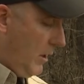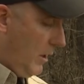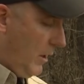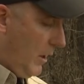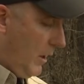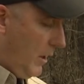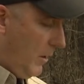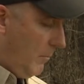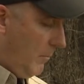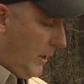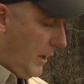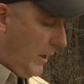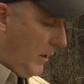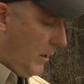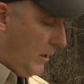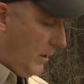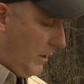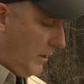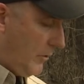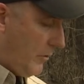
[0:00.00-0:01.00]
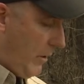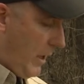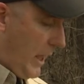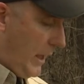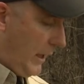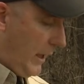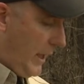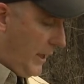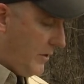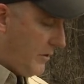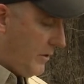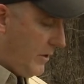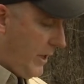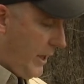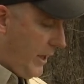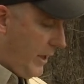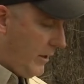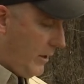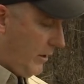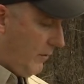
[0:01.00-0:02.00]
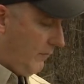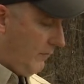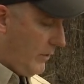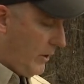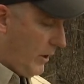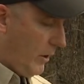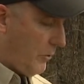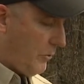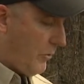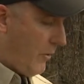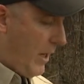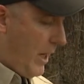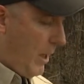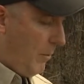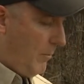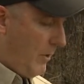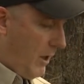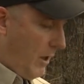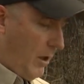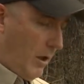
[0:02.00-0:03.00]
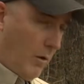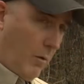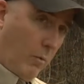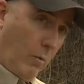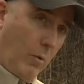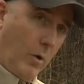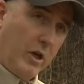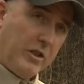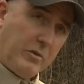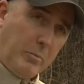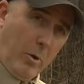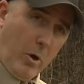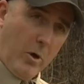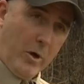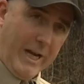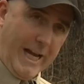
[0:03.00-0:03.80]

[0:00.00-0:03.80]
um, a land set, a foothold trap once per